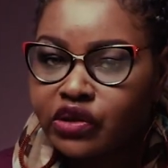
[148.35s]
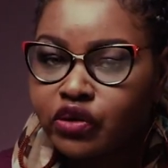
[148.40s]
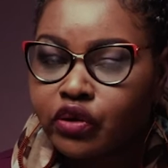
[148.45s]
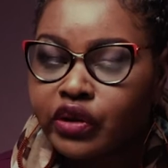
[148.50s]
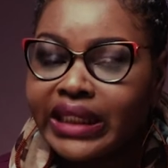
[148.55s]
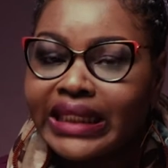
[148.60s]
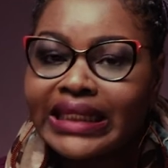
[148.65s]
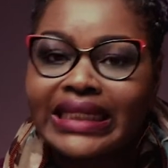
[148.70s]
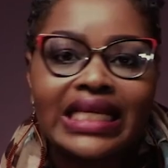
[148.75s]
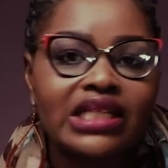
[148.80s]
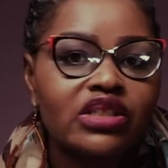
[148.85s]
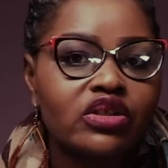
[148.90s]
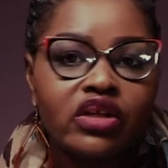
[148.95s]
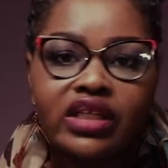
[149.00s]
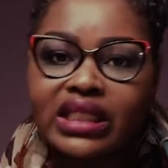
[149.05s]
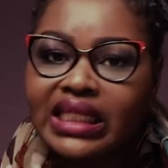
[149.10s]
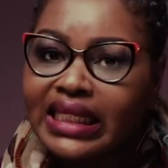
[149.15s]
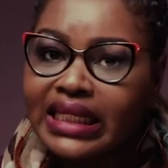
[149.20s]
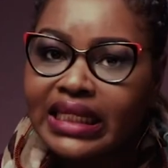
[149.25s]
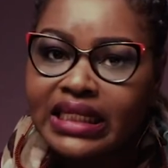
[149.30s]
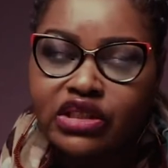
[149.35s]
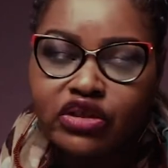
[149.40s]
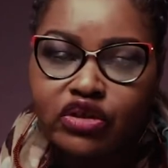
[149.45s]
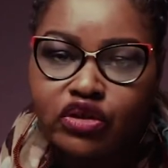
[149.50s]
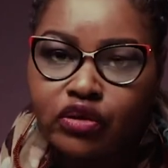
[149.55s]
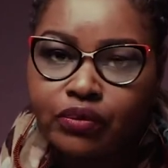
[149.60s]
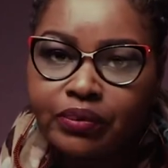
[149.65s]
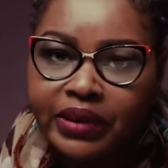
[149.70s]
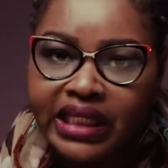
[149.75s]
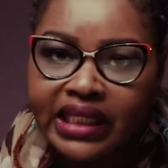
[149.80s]
So it does not need
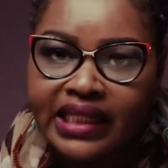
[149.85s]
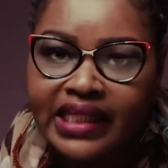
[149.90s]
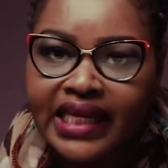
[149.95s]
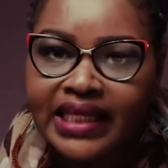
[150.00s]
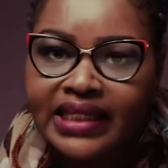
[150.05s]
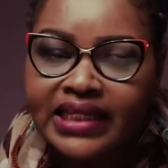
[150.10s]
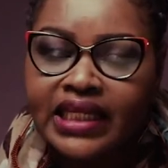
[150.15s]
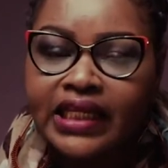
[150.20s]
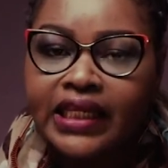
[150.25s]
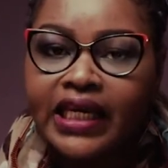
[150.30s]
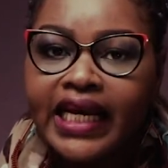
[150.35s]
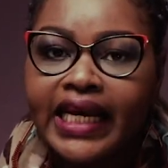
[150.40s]
to be that